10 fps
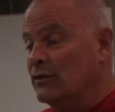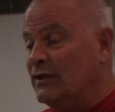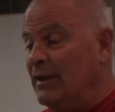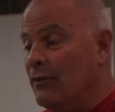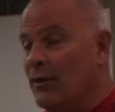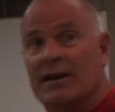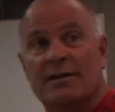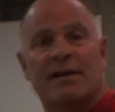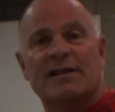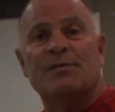receiver
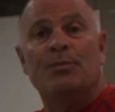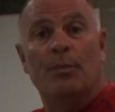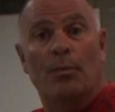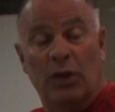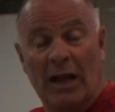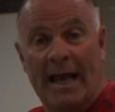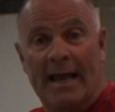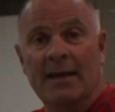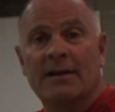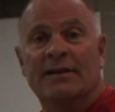is. This
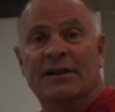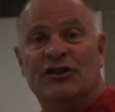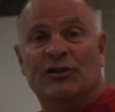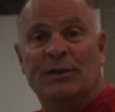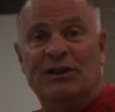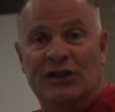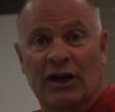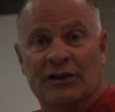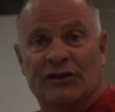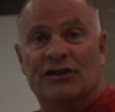play needs to be
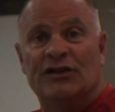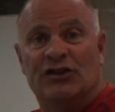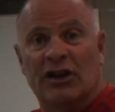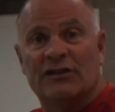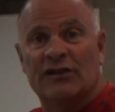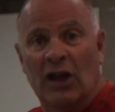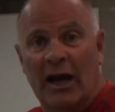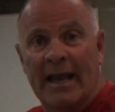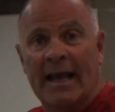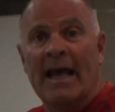judged just
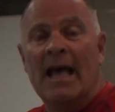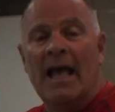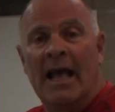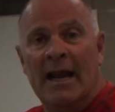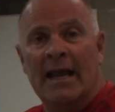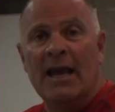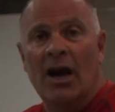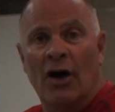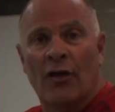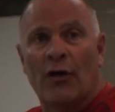like
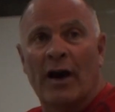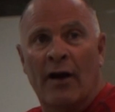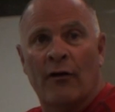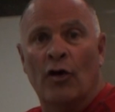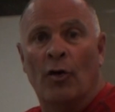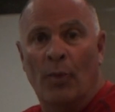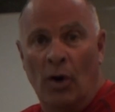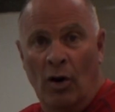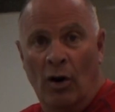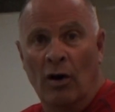any other aerial
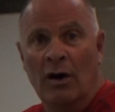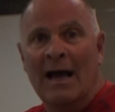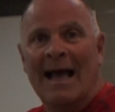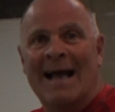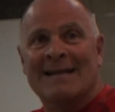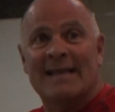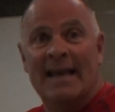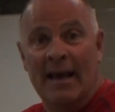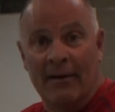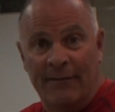ball,
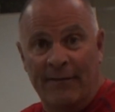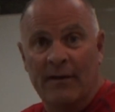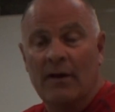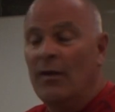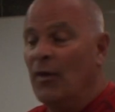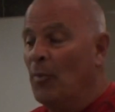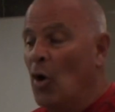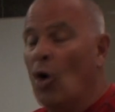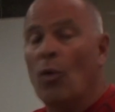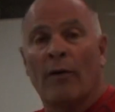as if the
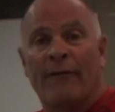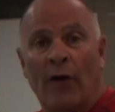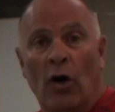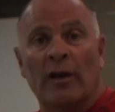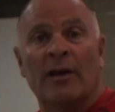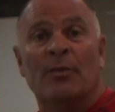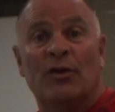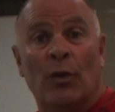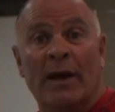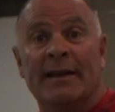ball were falling
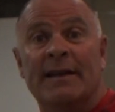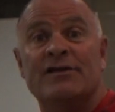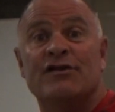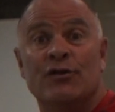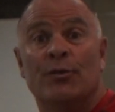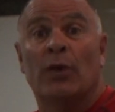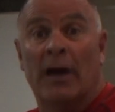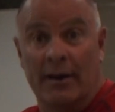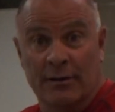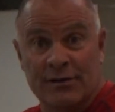between these 2
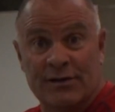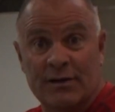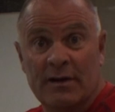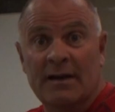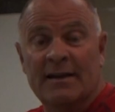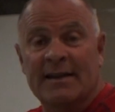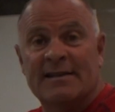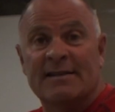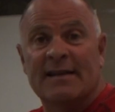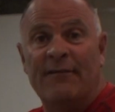players.
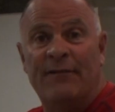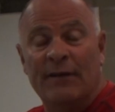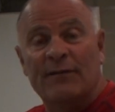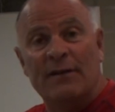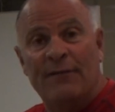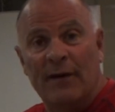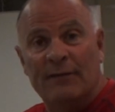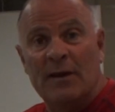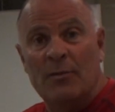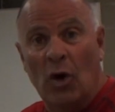This is a
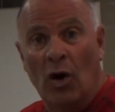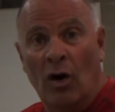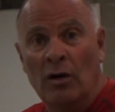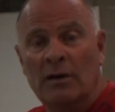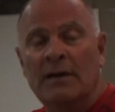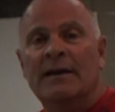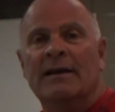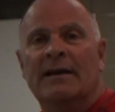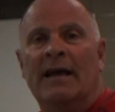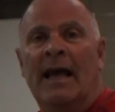50-50
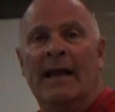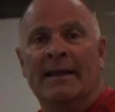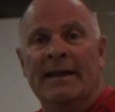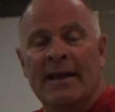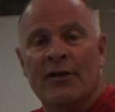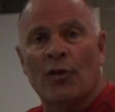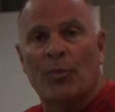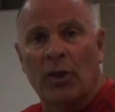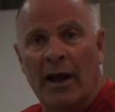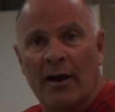ball, and neither
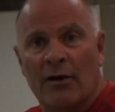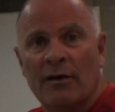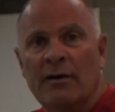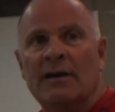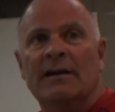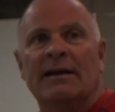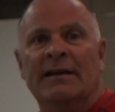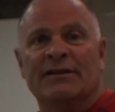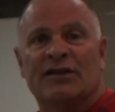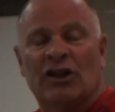player
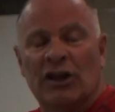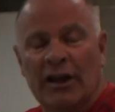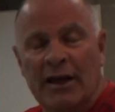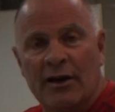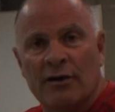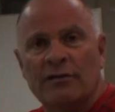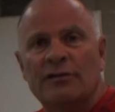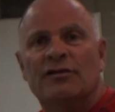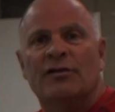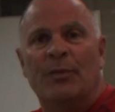is
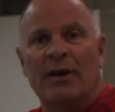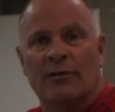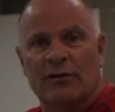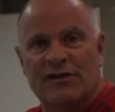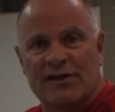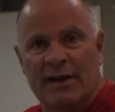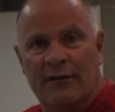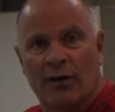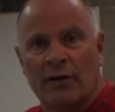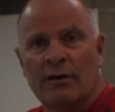clear to be the
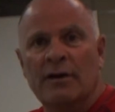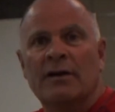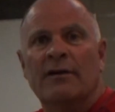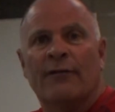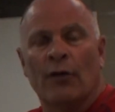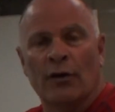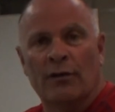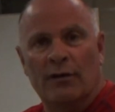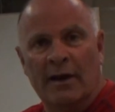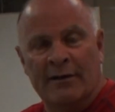receiver for
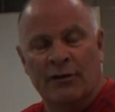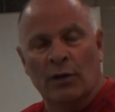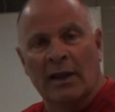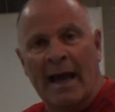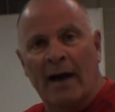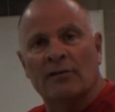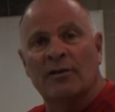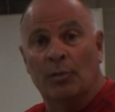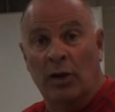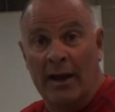it to allow
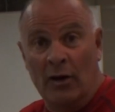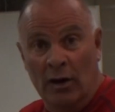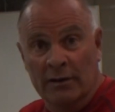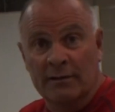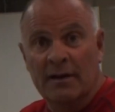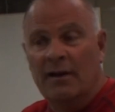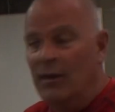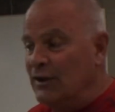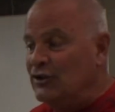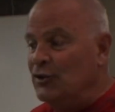to play on.
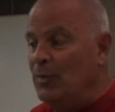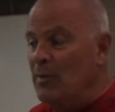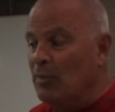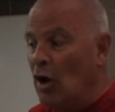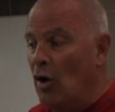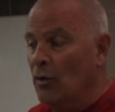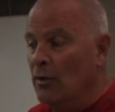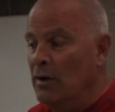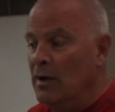This should be blown